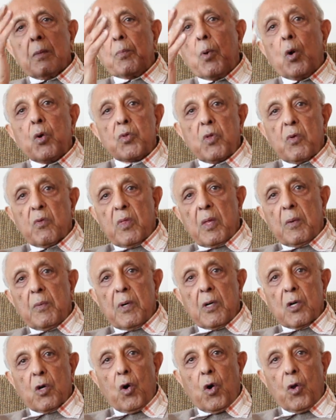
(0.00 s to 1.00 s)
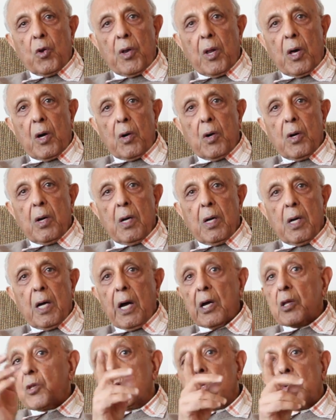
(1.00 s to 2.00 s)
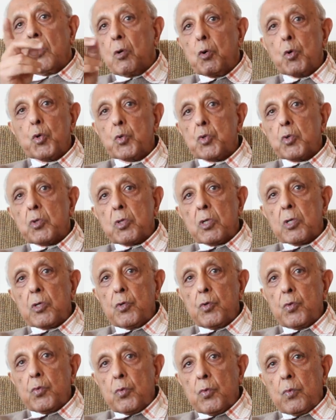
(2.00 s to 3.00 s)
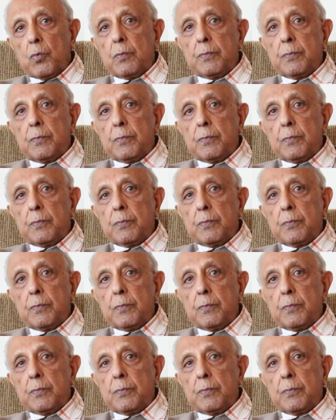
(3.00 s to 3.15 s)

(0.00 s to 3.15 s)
both of them are gone now. I don't know who to turn to.